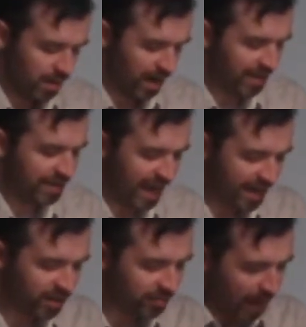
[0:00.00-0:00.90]
And the
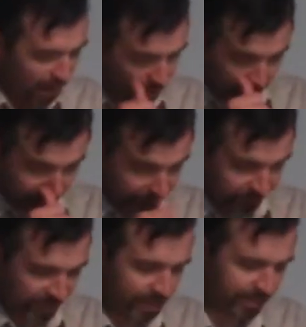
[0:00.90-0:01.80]
anger of Balak was
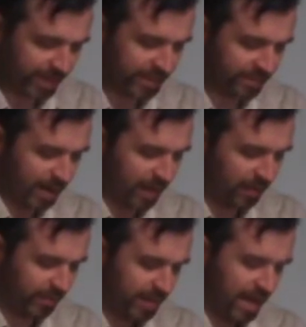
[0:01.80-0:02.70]
inflamed against
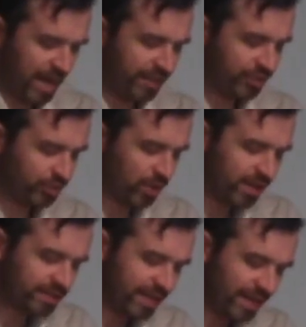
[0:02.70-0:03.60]
Balaam, and he struck
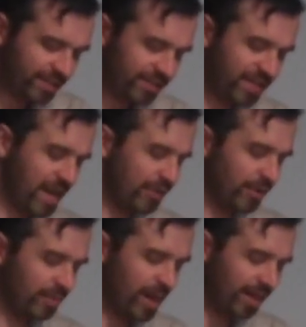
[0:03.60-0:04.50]
his hands together,
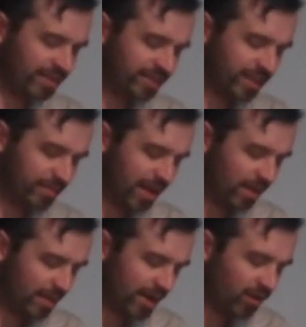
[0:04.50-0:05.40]
and Balak said to
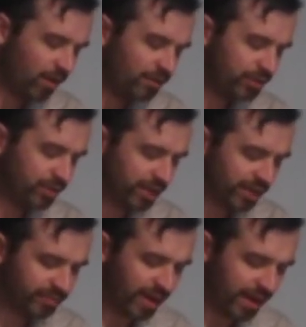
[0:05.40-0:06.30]
Balaam, I called you to
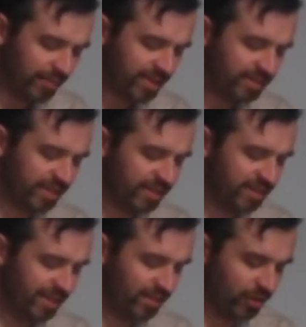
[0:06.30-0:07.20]
curse my enemies, and
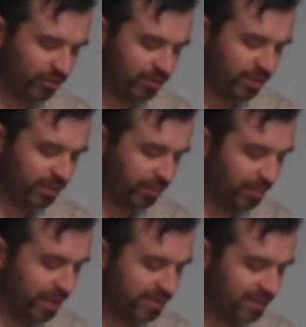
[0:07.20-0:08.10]
indeed you have certainly
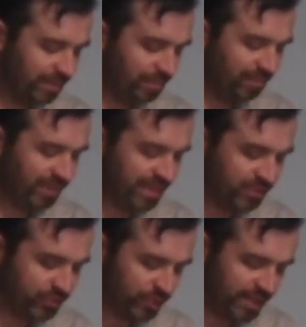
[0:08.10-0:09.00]
blessed them these
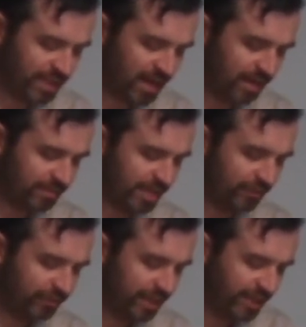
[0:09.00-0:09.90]
3 times. Now
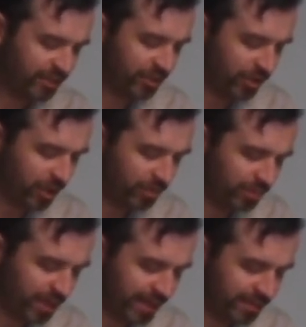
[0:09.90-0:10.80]
flee to your own
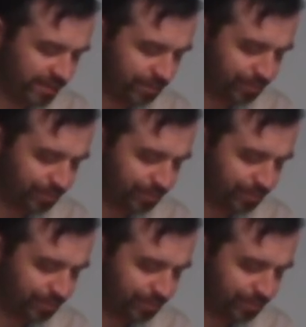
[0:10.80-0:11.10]
place.